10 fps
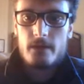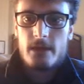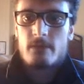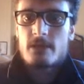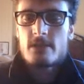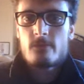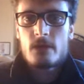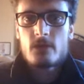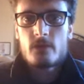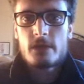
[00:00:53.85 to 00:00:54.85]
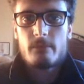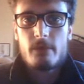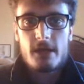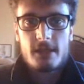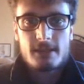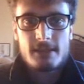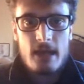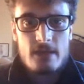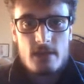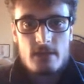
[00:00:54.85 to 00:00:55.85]
Imagine we are doing a market
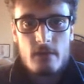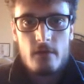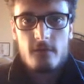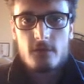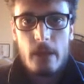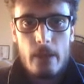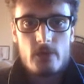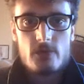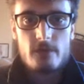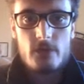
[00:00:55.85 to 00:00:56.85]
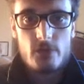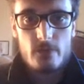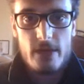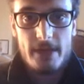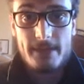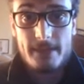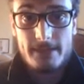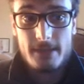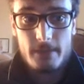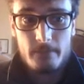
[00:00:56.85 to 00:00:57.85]
analysis for the launch of a new brand in
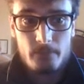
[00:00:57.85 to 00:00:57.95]
Italy.